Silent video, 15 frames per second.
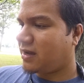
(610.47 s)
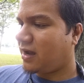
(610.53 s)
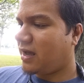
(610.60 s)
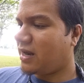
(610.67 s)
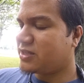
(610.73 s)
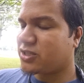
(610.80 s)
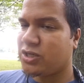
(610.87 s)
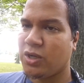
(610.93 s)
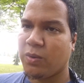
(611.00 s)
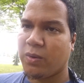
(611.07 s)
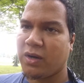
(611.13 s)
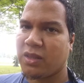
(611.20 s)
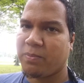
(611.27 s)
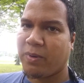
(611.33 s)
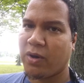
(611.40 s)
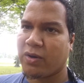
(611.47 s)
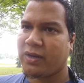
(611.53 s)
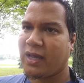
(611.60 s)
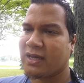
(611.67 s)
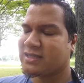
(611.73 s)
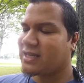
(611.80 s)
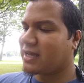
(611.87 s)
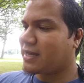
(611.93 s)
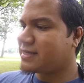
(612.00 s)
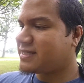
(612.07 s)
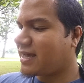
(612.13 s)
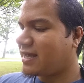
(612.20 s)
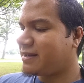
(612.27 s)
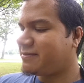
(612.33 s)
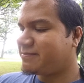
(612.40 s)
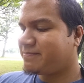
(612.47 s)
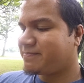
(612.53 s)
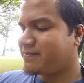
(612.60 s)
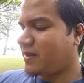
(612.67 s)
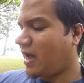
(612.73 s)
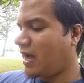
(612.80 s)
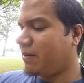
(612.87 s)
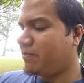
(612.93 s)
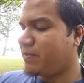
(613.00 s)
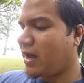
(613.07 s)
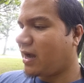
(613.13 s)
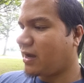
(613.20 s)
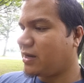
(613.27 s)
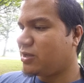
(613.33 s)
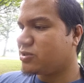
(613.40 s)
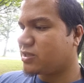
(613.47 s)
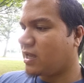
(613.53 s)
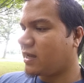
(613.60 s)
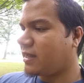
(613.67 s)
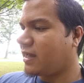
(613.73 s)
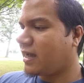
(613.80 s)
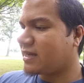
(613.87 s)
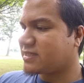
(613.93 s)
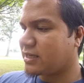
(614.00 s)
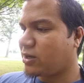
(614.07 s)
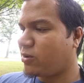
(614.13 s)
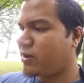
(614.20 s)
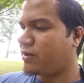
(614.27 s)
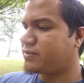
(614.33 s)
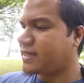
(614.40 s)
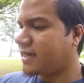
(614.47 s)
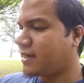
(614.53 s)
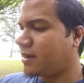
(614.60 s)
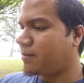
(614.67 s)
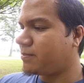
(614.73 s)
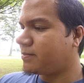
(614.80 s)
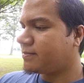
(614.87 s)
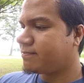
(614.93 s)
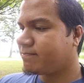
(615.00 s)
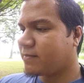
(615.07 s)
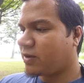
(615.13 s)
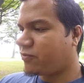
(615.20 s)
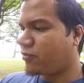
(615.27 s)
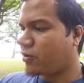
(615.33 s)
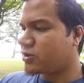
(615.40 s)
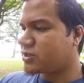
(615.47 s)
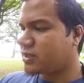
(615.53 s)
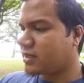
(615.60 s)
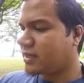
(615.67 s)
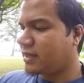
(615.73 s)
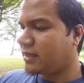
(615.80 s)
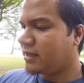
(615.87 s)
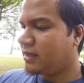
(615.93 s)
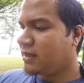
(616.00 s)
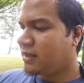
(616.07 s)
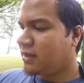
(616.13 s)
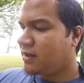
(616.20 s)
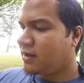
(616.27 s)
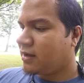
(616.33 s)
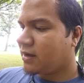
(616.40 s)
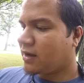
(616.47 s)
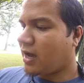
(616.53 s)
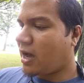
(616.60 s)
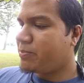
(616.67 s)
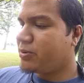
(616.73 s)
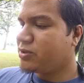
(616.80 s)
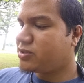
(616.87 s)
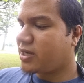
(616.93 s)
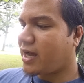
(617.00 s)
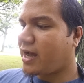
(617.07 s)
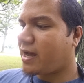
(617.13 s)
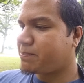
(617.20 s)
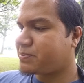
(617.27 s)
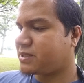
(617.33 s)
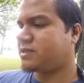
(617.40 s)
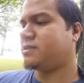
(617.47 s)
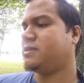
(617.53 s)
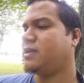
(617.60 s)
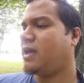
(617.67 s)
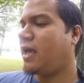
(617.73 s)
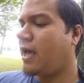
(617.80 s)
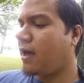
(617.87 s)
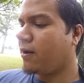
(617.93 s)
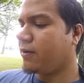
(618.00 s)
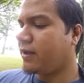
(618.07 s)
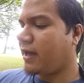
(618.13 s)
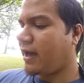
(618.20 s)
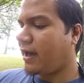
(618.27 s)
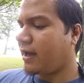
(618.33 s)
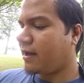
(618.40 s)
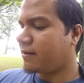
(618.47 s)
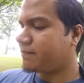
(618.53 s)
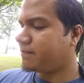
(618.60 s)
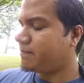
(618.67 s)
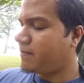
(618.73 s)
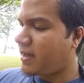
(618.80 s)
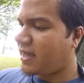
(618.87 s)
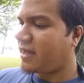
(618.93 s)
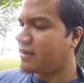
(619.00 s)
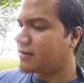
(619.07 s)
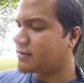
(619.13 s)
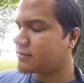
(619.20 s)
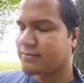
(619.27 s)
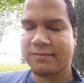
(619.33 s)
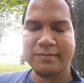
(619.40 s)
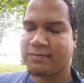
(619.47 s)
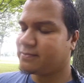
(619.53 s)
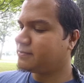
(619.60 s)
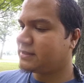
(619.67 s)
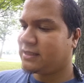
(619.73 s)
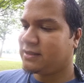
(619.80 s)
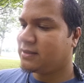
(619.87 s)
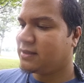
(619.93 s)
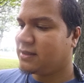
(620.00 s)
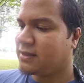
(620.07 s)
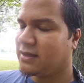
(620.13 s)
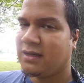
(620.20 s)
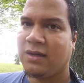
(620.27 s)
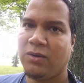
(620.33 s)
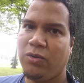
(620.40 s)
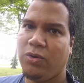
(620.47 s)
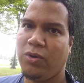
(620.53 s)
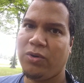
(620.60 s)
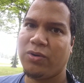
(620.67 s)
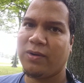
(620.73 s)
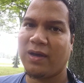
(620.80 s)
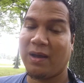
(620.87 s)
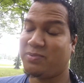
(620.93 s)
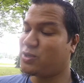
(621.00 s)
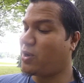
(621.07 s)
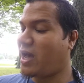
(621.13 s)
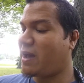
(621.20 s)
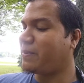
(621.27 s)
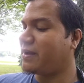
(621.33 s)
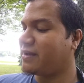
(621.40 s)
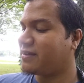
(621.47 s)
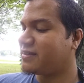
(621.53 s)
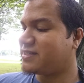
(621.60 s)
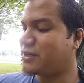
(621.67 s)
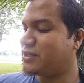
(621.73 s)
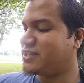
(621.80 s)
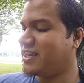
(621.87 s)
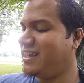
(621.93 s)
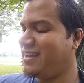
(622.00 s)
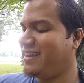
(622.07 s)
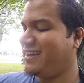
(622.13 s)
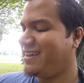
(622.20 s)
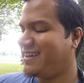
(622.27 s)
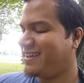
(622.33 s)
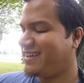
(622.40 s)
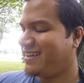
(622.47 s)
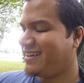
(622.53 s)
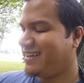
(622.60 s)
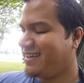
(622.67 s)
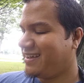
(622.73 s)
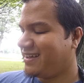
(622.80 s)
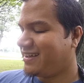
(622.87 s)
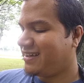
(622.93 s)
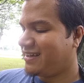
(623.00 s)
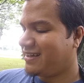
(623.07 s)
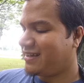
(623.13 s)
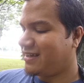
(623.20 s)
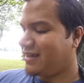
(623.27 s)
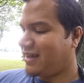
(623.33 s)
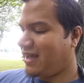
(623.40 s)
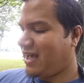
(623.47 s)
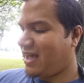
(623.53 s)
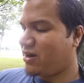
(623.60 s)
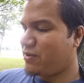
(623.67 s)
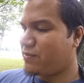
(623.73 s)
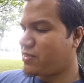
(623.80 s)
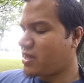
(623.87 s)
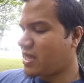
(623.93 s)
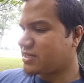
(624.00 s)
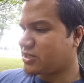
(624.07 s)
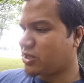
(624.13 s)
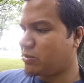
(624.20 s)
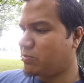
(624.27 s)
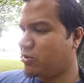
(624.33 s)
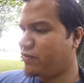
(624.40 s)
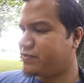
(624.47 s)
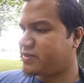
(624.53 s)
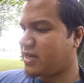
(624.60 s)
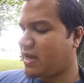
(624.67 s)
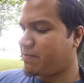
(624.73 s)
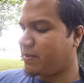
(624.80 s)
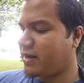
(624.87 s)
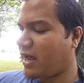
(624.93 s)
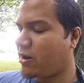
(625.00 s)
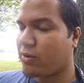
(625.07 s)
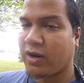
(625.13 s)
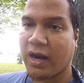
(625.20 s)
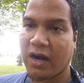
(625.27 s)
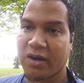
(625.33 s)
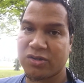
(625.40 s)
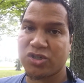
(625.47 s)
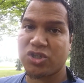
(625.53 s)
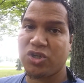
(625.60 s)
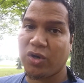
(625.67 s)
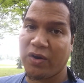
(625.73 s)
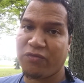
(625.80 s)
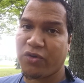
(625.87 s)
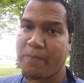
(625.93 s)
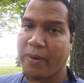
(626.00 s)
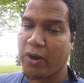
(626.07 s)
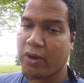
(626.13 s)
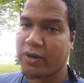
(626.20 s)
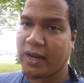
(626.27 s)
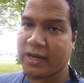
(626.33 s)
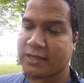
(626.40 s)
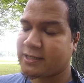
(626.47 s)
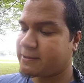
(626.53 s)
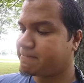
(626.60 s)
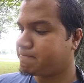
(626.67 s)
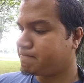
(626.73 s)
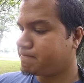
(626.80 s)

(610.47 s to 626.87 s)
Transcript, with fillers: And it's a new one in the Pokedex, like I said. I'm not gonna use luck yet because I don't have time, unfortunately. Kabutops, hell yeah, man. Whew, I'm so happy, seriously. I don't even think it has a good move set, but I don't care. Just doing it for the Pokedex.